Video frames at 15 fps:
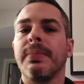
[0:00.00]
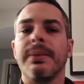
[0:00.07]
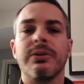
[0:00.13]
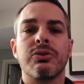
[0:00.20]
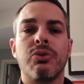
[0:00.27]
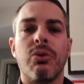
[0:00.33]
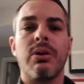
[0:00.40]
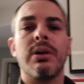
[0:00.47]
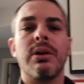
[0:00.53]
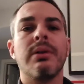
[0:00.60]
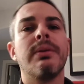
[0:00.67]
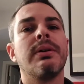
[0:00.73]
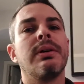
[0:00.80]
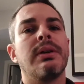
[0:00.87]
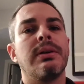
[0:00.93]
The
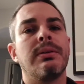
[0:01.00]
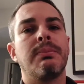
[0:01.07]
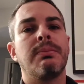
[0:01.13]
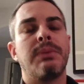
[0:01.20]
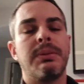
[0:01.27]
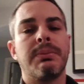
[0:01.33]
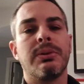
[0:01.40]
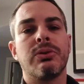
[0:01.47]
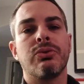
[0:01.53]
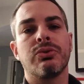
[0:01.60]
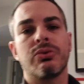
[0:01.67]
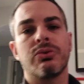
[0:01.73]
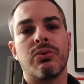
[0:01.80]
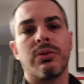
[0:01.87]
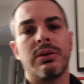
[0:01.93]
score and the people
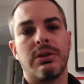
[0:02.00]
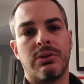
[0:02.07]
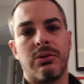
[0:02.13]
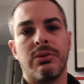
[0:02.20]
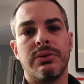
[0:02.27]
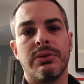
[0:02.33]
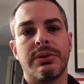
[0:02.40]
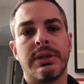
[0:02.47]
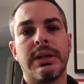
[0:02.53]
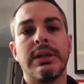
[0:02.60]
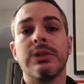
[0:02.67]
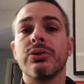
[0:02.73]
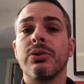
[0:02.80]
who scored the goals.